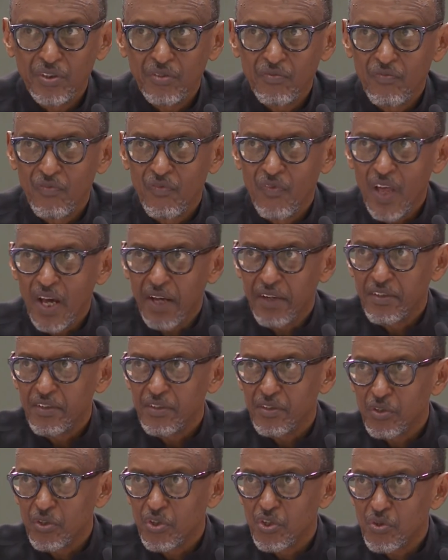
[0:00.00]
that
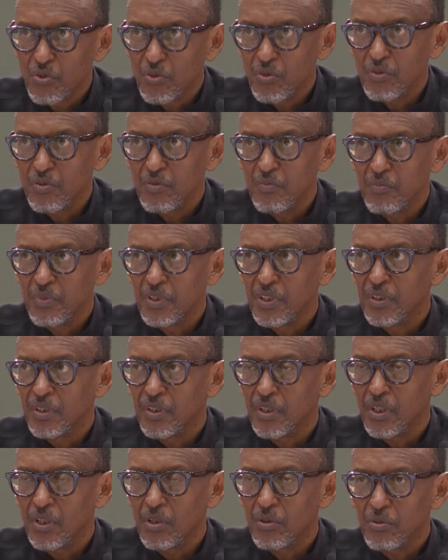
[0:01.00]
you should
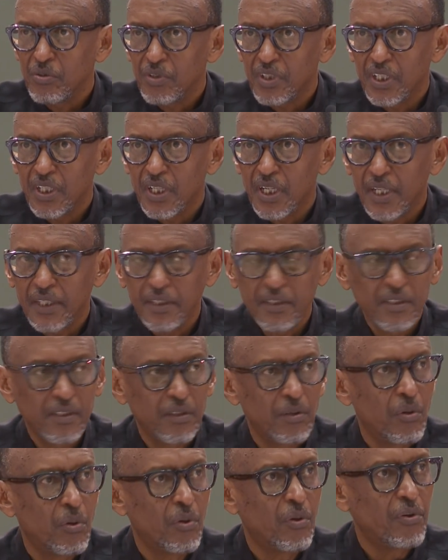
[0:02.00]
be looking at
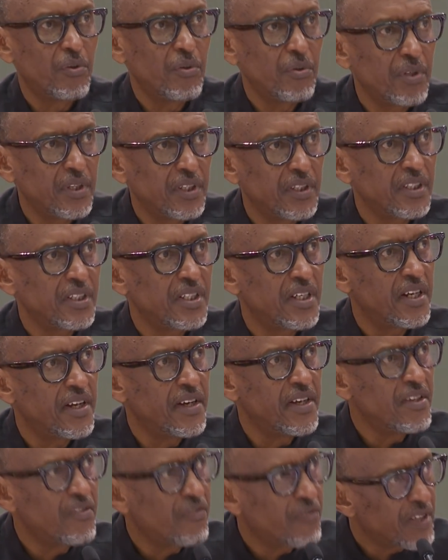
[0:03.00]
or doing
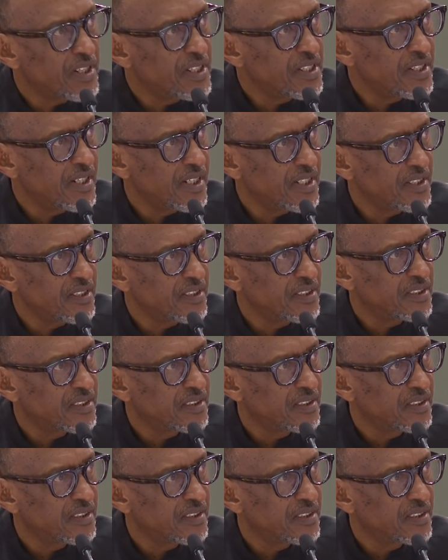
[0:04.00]
differently